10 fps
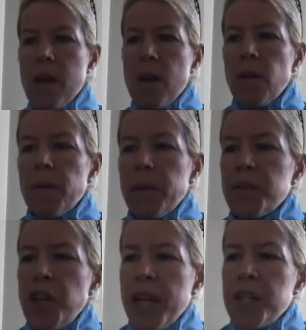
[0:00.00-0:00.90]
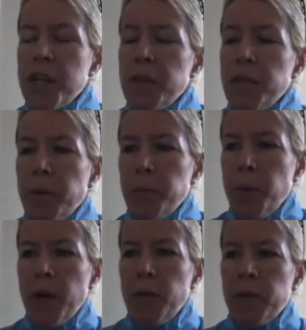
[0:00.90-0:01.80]
What about changing from
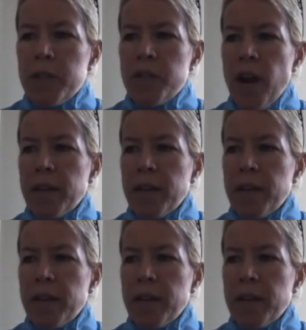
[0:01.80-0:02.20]
rear foot strike to